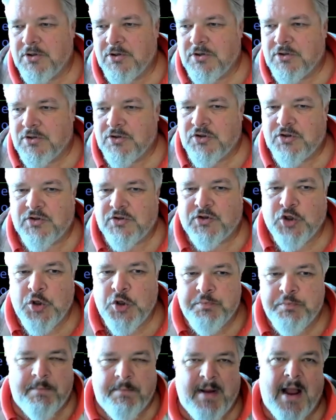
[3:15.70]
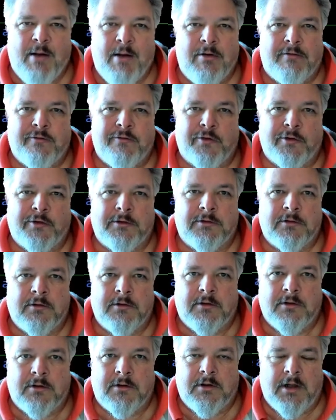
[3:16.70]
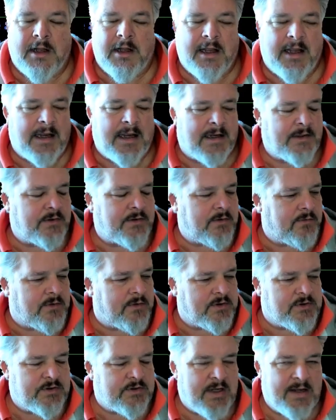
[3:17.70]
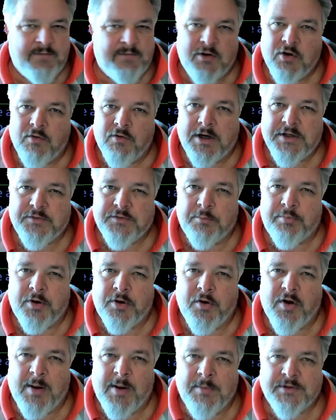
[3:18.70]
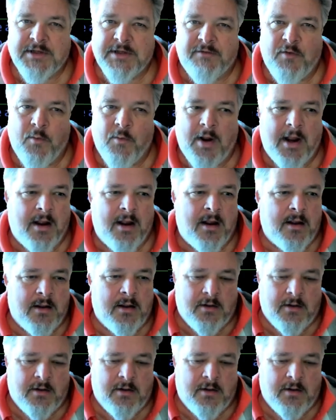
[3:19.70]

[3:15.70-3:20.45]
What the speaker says: Super powerful and the saving grace for programmers everywhere.